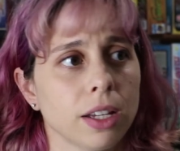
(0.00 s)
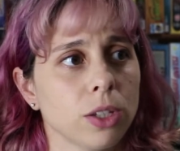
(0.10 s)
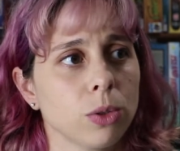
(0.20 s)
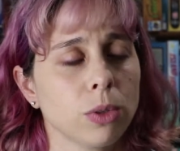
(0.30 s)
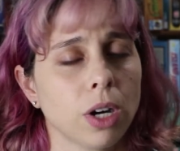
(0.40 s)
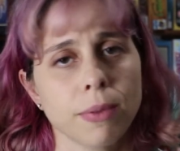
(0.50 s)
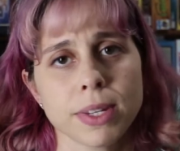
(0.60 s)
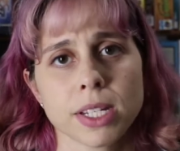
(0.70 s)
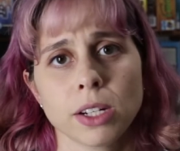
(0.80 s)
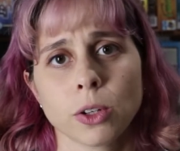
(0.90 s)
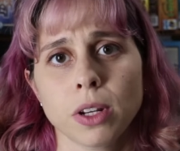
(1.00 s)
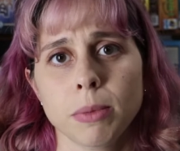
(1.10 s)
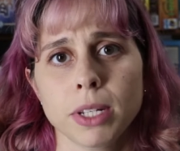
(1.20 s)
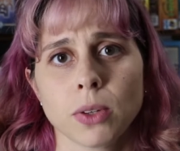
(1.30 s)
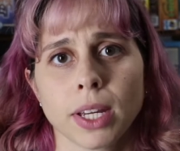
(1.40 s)
you obviously are going
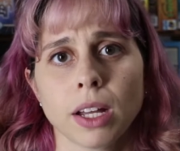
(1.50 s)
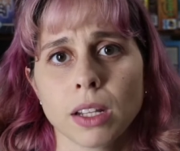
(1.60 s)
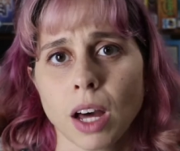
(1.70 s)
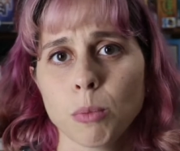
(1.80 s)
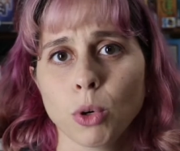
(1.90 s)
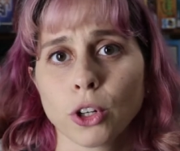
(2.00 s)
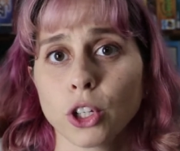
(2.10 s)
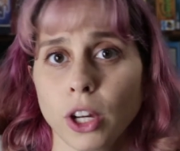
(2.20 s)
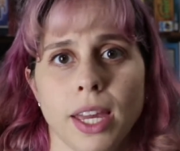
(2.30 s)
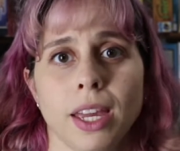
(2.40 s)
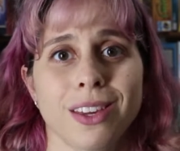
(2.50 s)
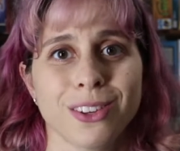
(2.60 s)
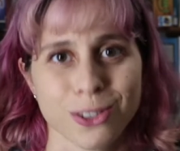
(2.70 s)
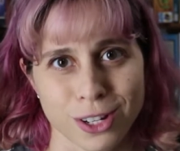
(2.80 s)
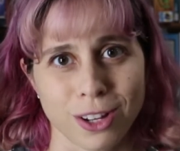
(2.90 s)
to be doing a lot more cooking
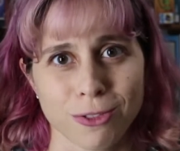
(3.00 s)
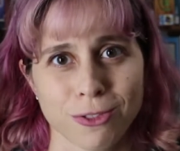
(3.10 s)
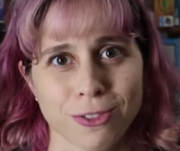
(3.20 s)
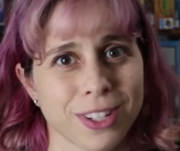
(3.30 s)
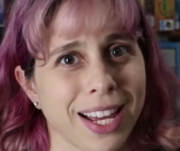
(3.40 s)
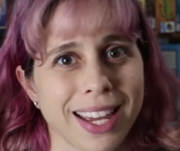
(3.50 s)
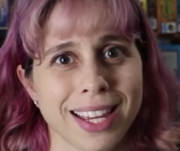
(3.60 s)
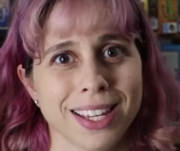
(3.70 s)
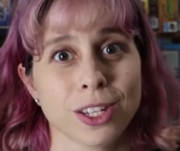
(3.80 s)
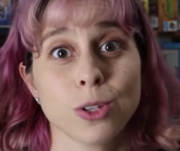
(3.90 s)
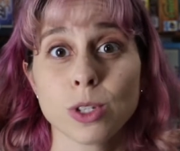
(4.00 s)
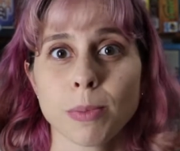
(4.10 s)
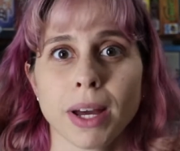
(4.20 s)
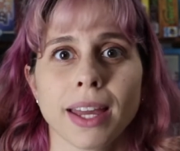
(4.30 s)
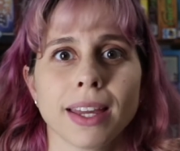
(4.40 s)
yourself. I used to
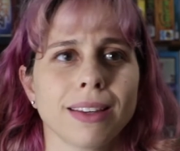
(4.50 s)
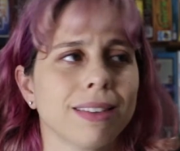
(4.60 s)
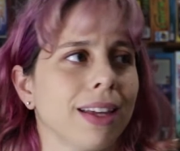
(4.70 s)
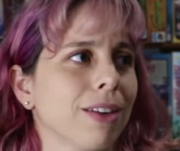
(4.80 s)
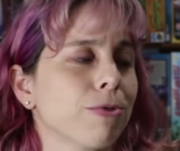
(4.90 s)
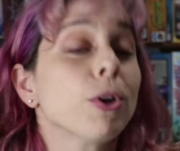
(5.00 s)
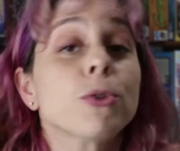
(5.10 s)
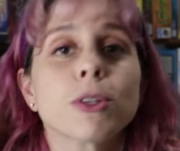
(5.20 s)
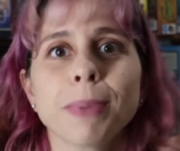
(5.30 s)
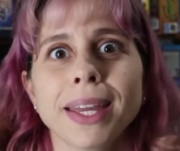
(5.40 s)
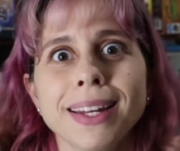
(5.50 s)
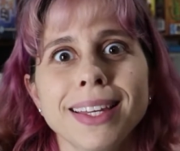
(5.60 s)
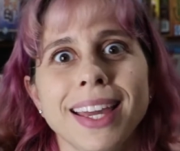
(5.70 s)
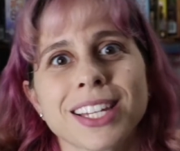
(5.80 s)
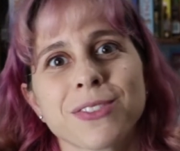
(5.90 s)
buy like frozen
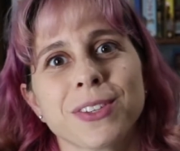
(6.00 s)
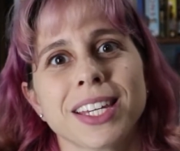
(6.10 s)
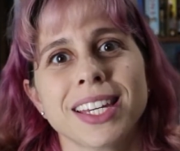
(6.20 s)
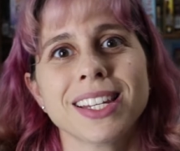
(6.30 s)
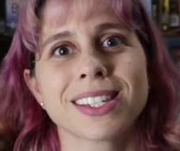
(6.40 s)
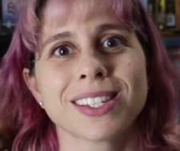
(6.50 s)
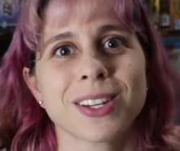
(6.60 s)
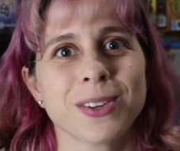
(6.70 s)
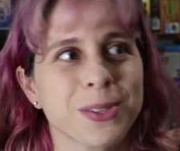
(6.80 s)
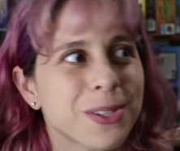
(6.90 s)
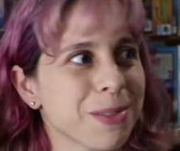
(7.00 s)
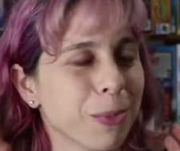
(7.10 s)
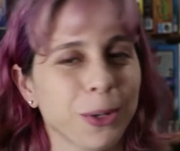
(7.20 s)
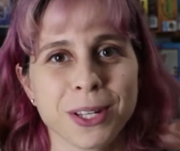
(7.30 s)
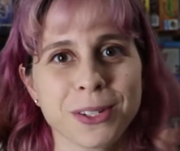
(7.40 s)
pancakes for the kids because
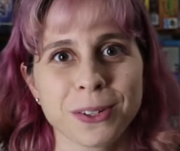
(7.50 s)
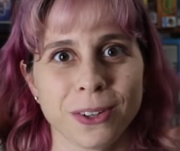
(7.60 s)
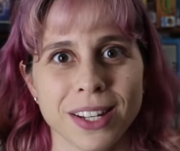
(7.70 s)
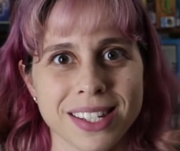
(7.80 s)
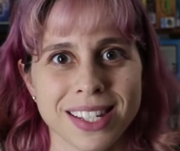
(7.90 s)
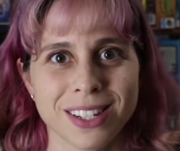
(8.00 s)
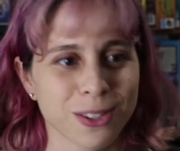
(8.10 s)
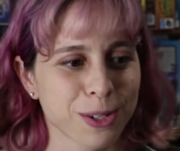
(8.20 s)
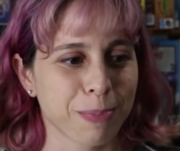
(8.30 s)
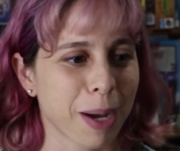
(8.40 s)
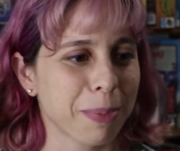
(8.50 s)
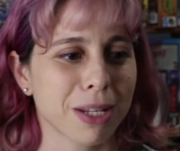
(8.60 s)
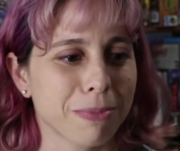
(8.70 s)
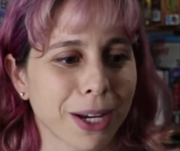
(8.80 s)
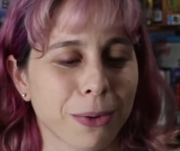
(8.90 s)
mornings are crazy and you just pop in
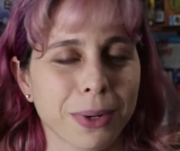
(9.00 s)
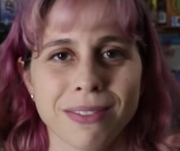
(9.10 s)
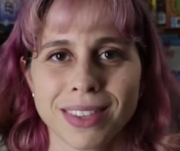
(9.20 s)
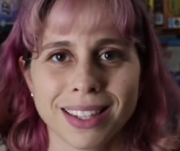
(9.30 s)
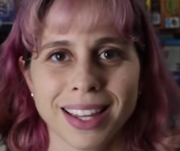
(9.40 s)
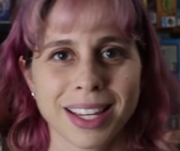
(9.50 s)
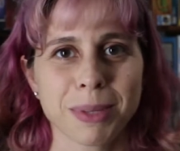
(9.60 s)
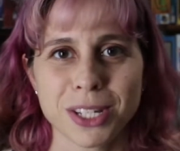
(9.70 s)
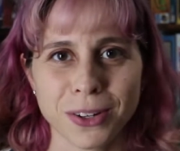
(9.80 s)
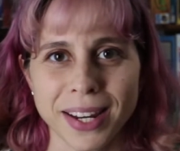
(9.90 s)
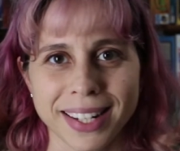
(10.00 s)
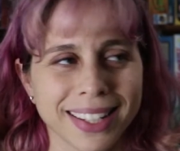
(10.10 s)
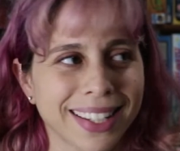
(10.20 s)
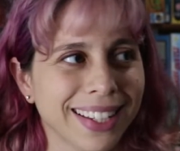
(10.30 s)
the microwave and they like them, it's great.